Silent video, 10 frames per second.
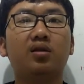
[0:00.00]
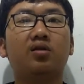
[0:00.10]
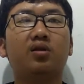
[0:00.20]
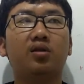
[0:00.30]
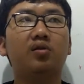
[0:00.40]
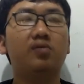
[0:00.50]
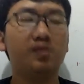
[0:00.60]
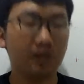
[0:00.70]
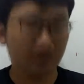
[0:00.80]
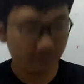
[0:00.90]

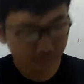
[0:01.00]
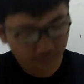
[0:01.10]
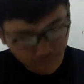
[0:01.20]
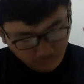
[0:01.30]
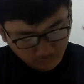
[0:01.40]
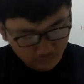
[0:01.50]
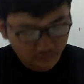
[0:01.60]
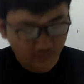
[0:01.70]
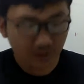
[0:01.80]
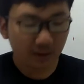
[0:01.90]
use.
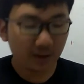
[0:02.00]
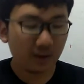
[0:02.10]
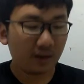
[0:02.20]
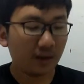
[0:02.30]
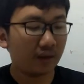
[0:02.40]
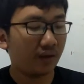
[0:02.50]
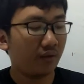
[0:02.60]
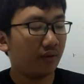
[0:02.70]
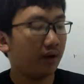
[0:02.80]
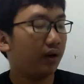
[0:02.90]
Like
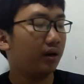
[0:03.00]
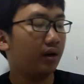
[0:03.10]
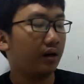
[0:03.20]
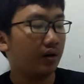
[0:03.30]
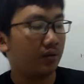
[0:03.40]
someone here, there's